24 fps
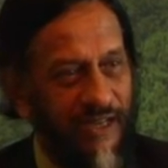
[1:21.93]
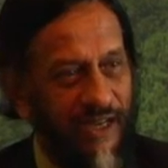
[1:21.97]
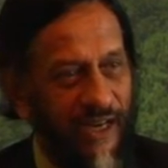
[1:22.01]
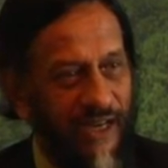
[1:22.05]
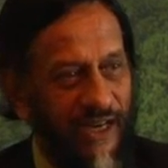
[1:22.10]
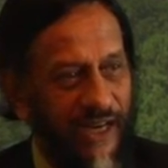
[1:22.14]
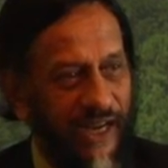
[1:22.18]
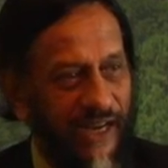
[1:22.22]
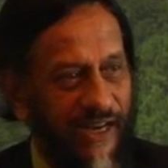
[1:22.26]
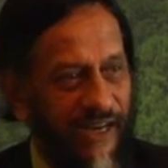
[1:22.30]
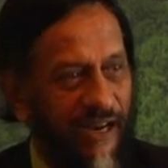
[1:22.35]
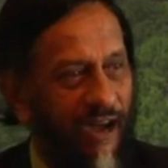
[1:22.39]

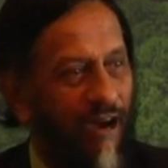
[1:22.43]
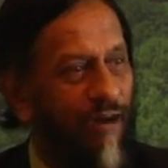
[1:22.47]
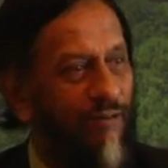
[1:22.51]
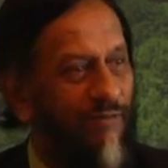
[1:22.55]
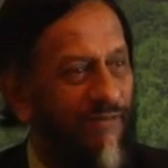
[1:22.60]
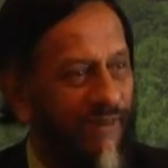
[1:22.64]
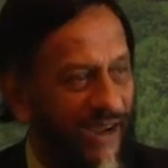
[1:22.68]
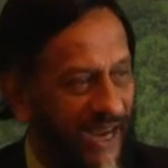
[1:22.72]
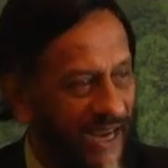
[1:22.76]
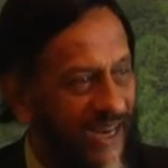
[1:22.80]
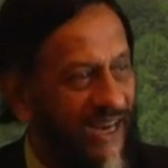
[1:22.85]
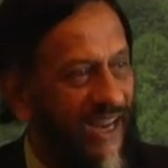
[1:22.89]
And I now
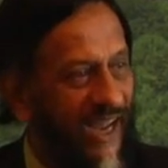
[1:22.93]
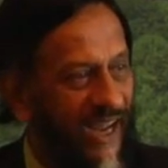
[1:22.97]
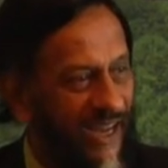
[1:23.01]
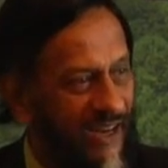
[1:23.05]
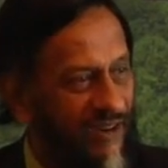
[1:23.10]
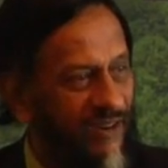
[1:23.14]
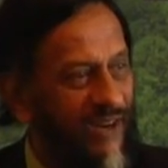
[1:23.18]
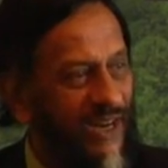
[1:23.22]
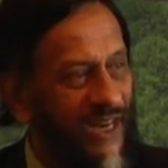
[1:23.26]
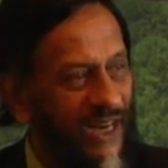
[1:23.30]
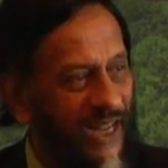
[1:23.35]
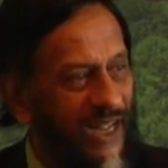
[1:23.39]
find I
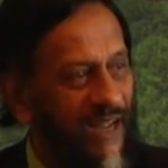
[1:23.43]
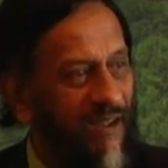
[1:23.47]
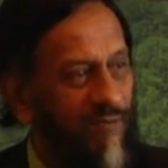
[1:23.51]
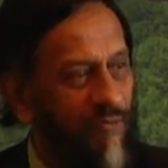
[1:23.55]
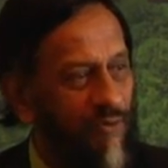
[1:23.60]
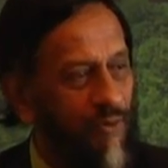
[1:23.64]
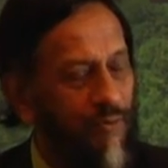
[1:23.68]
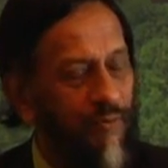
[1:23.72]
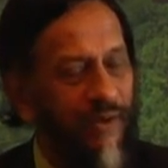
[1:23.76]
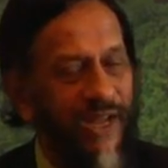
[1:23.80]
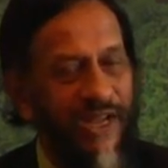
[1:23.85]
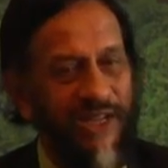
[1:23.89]
really have
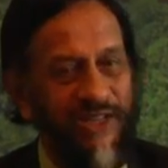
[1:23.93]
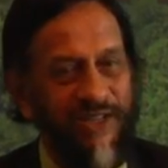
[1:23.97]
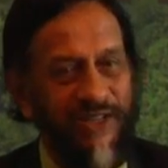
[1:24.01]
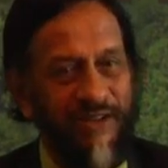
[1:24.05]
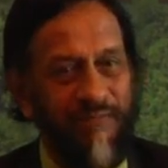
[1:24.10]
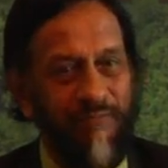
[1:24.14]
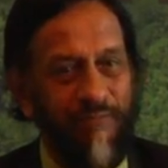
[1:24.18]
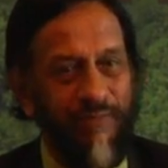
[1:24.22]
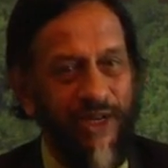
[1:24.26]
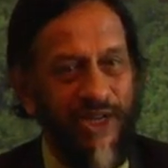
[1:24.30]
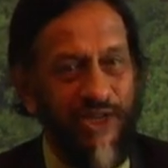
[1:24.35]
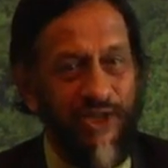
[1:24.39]
to make
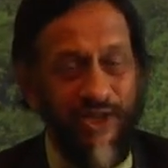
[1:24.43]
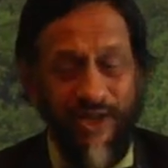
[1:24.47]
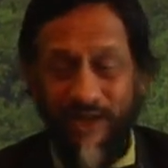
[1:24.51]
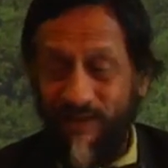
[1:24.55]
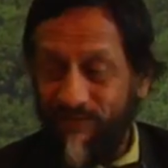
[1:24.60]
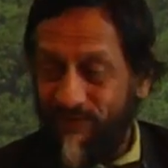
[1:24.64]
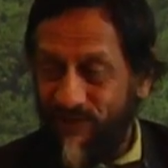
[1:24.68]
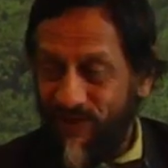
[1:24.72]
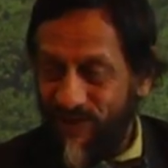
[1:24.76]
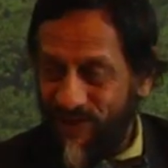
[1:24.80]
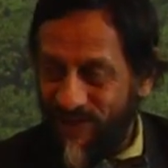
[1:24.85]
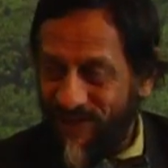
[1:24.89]
some major
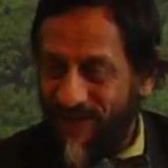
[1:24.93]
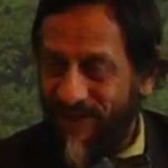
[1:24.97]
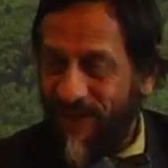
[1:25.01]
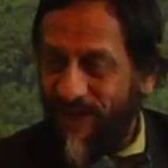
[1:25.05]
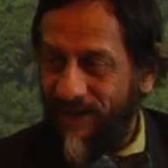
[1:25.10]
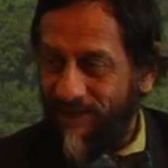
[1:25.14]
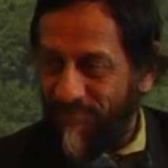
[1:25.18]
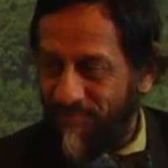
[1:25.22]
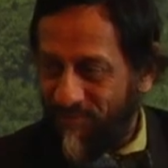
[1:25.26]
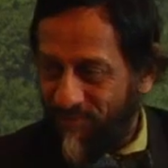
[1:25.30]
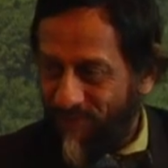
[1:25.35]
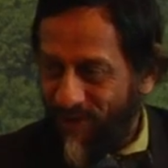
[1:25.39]
efforts, and
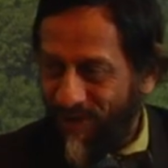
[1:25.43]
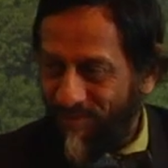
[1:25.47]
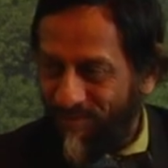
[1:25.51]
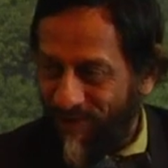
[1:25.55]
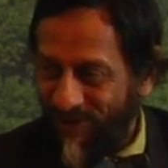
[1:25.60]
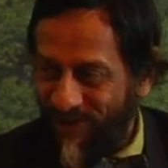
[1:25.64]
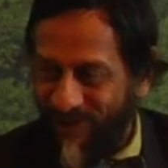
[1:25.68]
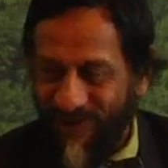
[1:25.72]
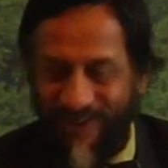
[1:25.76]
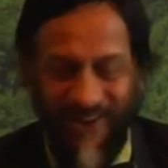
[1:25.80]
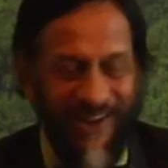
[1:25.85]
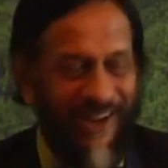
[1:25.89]
I'd
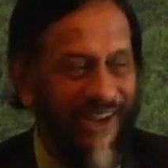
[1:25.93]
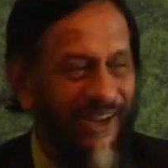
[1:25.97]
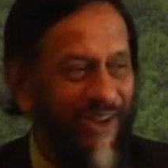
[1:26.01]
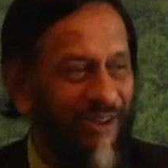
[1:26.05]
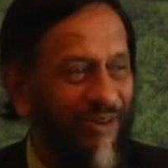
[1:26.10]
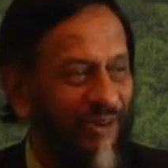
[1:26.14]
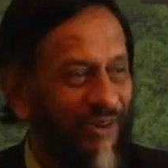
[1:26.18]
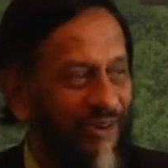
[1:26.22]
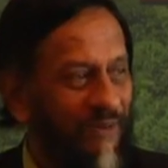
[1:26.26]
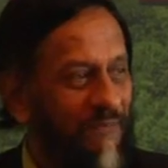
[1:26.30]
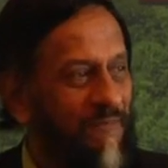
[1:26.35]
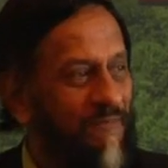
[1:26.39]
probably rely
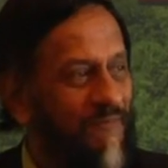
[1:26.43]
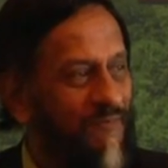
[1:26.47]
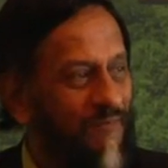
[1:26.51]
on